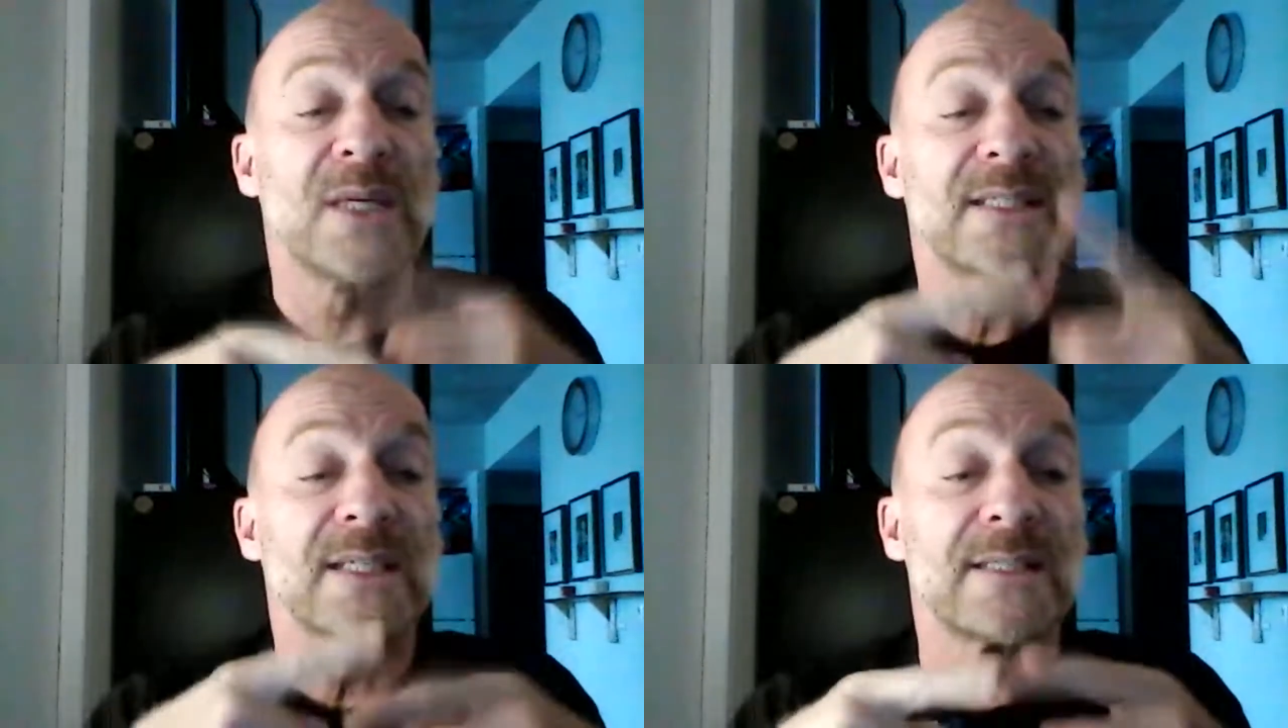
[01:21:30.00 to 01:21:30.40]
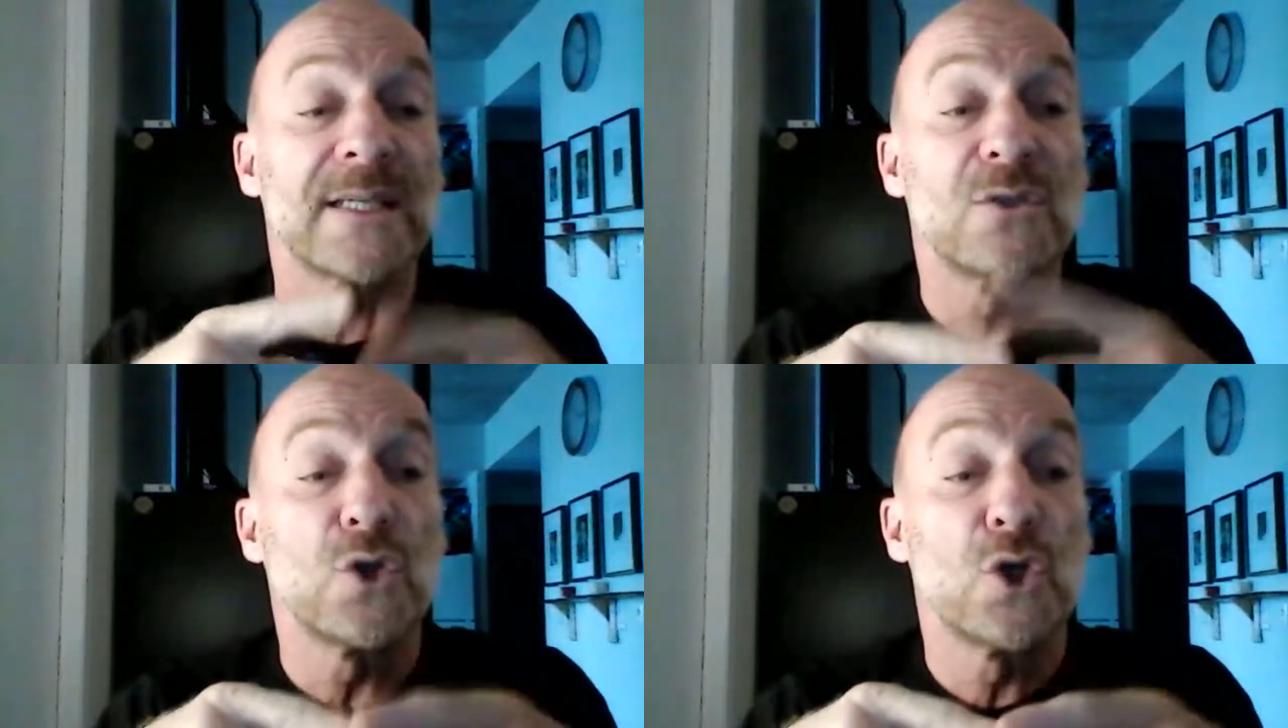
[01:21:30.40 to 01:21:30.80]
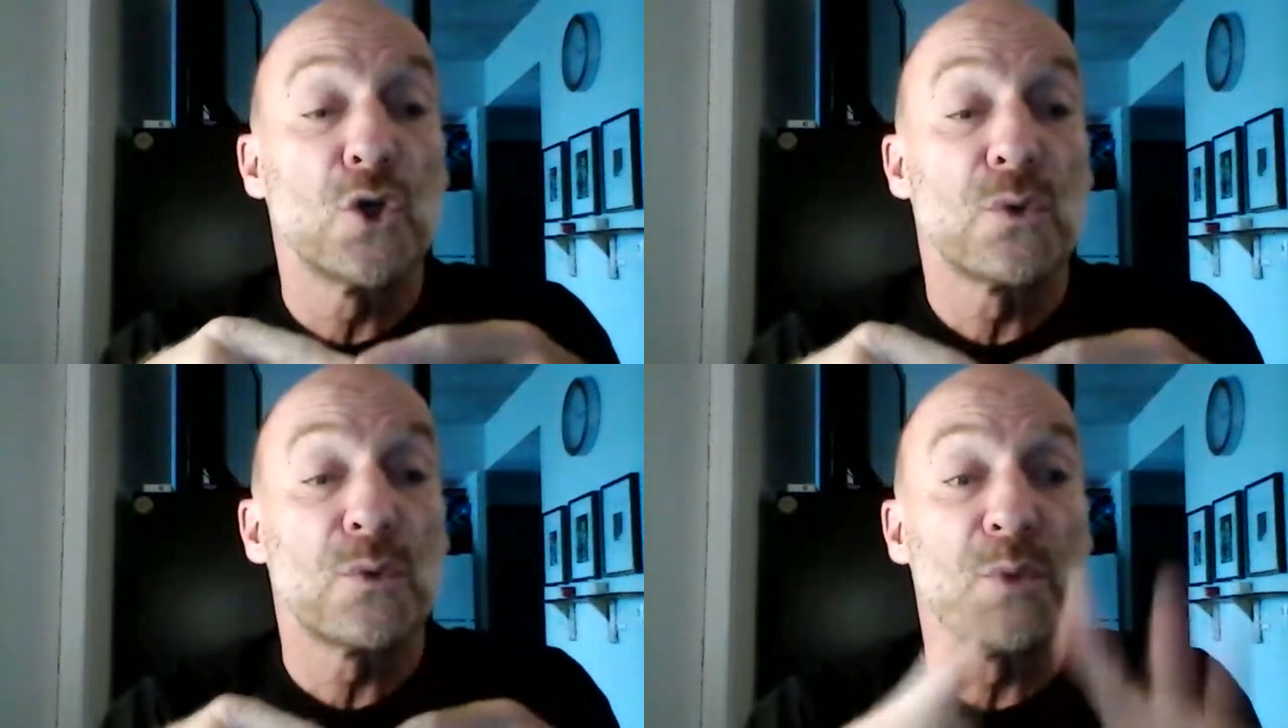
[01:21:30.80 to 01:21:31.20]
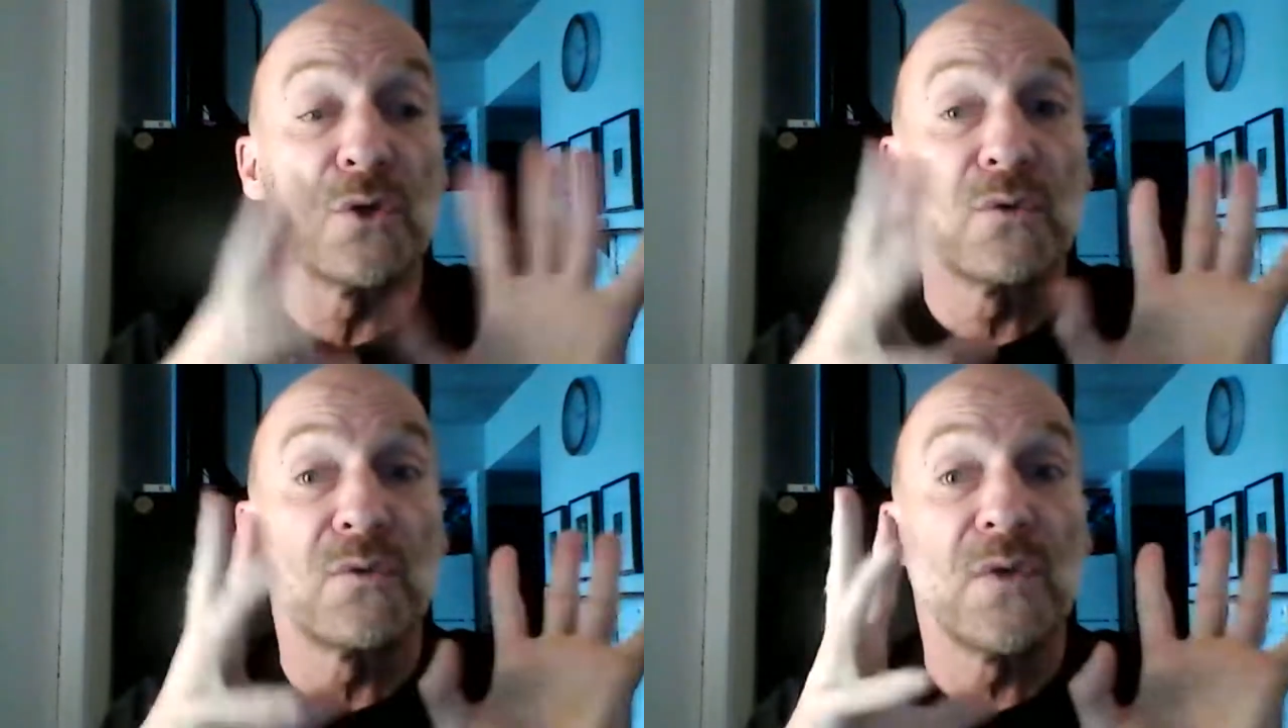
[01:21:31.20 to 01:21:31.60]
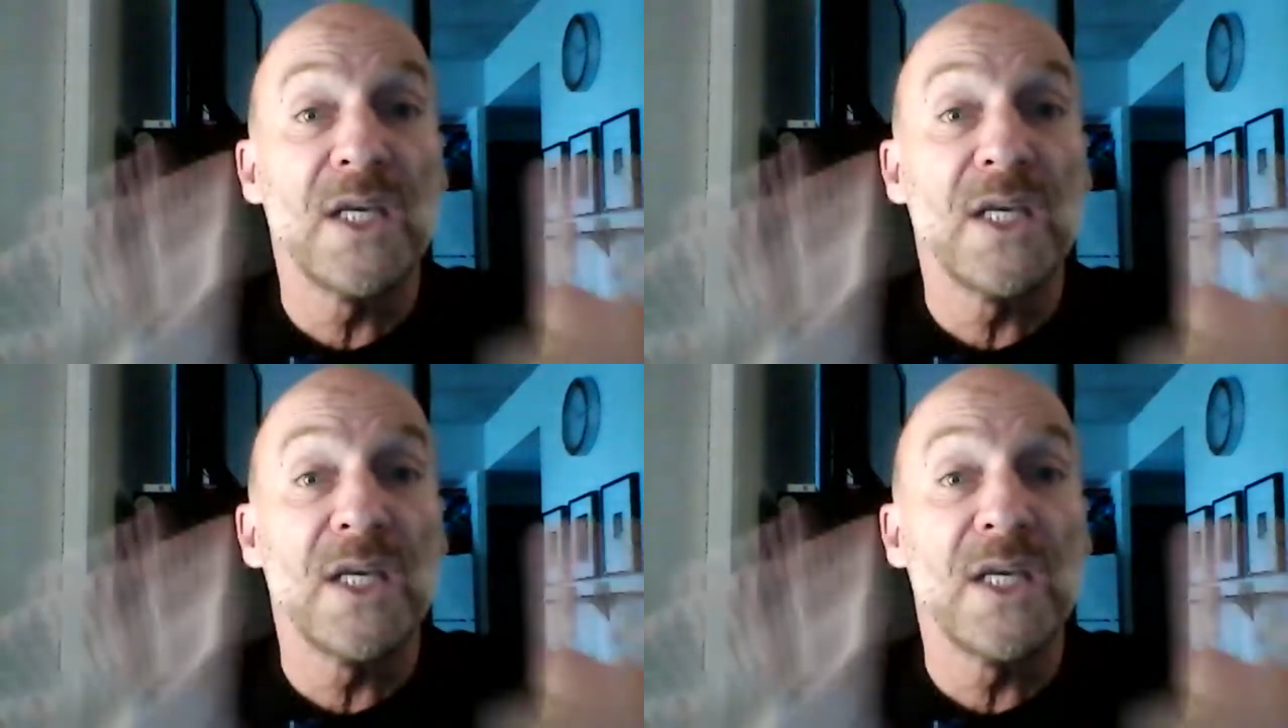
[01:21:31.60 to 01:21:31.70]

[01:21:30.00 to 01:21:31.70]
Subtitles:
it will all make sense as you go through,